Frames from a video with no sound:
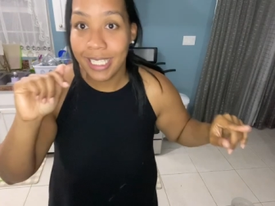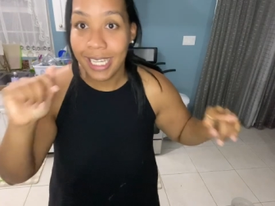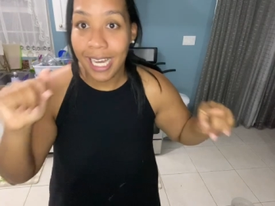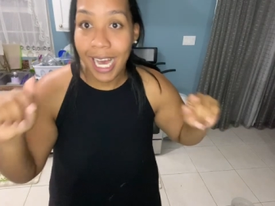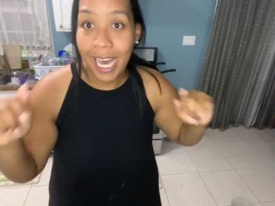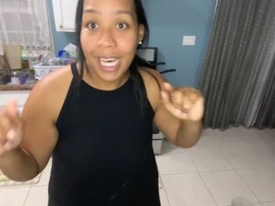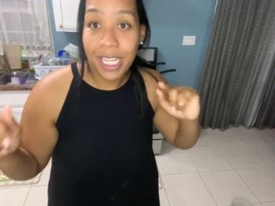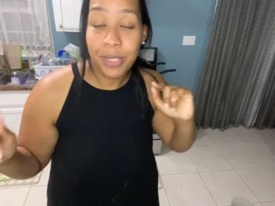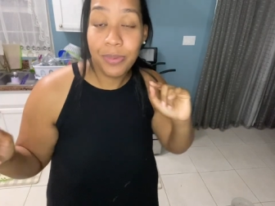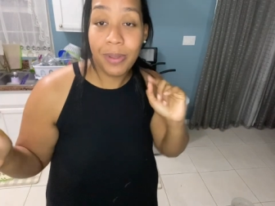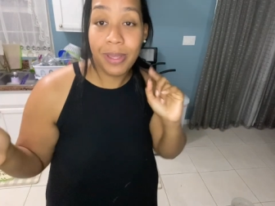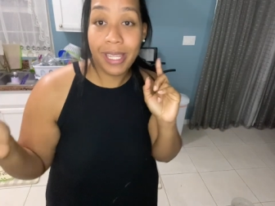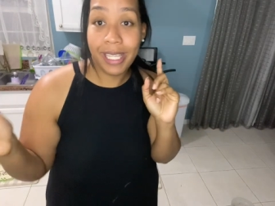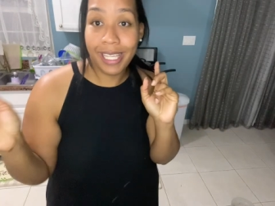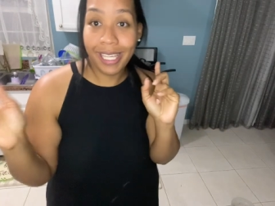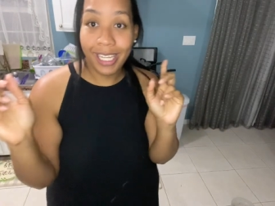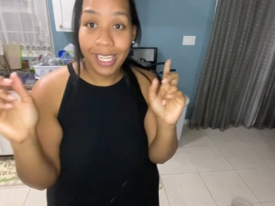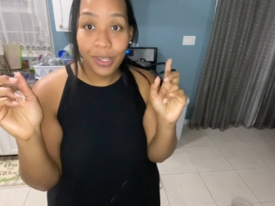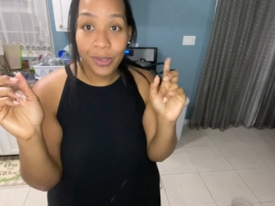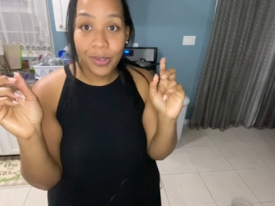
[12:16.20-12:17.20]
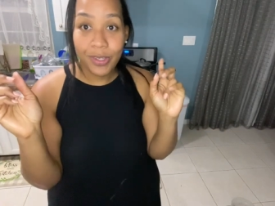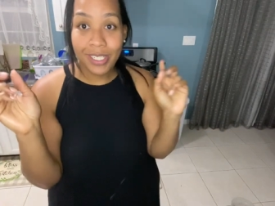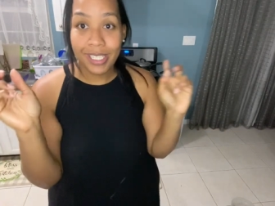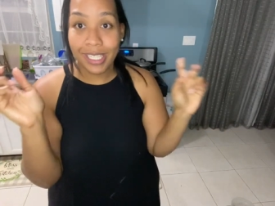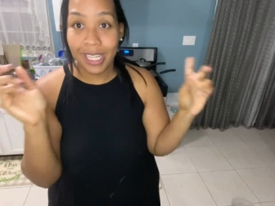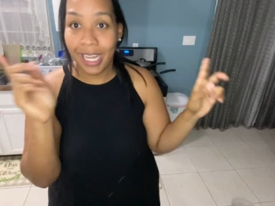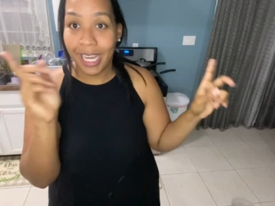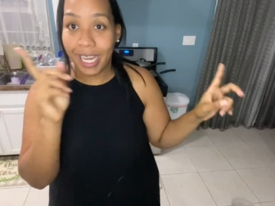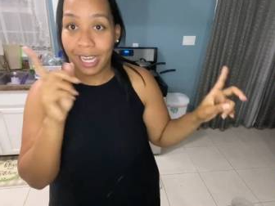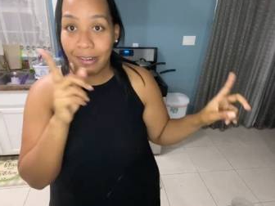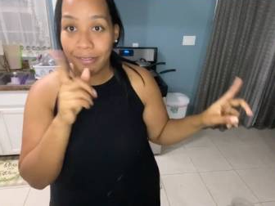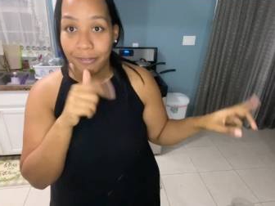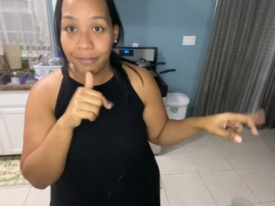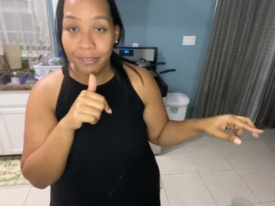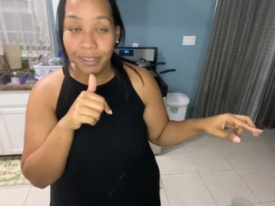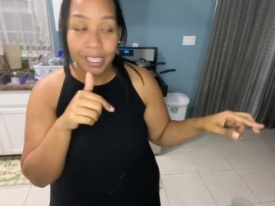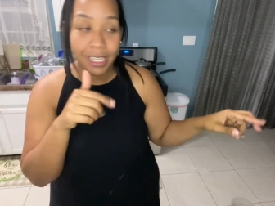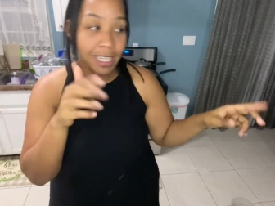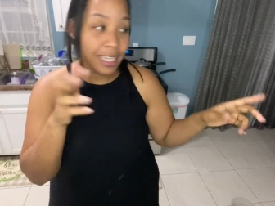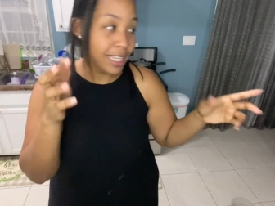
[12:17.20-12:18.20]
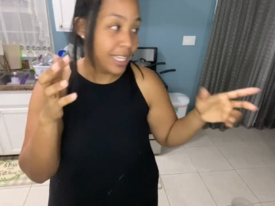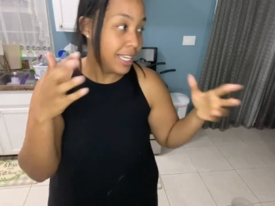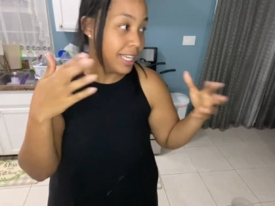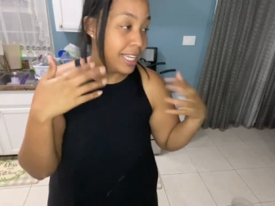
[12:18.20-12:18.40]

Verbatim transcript: task with the kiddos. They had fun.